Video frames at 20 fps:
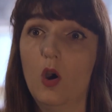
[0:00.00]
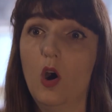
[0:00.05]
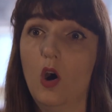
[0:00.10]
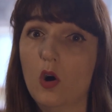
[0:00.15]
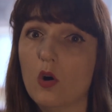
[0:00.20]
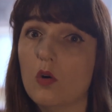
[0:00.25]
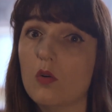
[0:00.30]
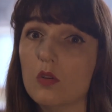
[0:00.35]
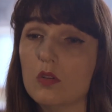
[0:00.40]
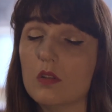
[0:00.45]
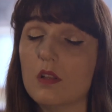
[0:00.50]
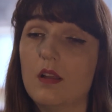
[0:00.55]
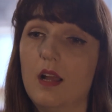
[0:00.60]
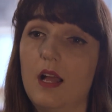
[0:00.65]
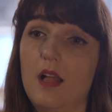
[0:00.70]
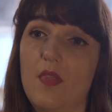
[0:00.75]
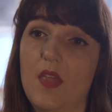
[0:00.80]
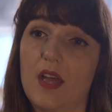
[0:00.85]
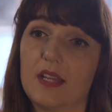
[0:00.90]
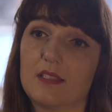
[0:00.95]

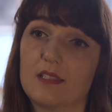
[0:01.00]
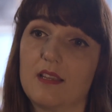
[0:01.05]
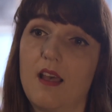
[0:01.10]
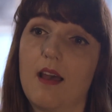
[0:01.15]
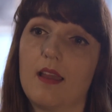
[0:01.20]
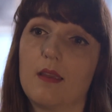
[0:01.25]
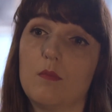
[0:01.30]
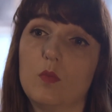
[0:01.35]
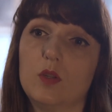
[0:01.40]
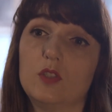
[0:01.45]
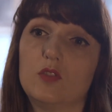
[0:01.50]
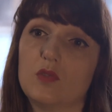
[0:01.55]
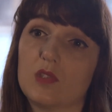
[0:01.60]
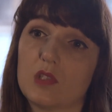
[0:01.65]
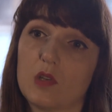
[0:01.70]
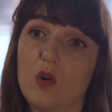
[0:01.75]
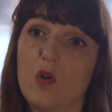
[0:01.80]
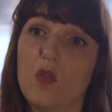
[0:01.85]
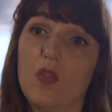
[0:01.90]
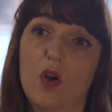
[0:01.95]
Hull at that time, which
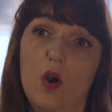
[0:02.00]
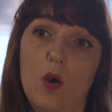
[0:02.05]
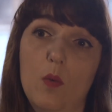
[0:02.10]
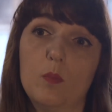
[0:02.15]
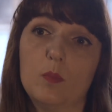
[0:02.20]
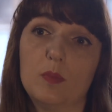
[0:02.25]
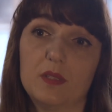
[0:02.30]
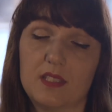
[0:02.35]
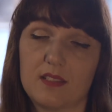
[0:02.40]
was called the Humber